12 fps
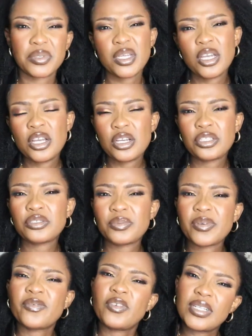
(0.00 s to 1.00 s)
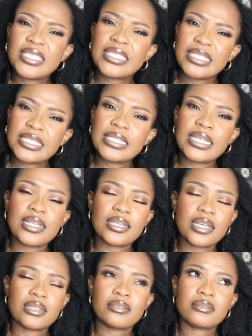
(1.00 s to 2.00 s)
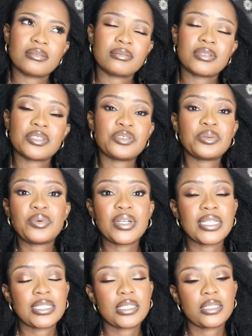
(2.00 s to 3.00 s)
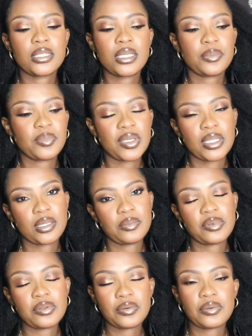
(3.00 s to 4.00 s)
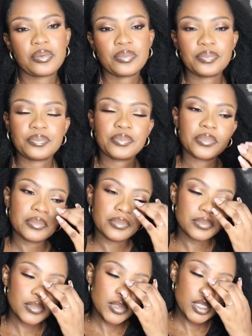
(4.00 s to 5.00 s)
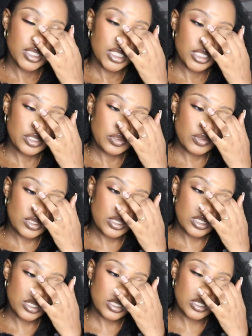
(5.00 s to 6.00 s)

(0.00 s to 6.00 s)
It should be 40 this year, yeah. So there's no point keeping him. So he's well.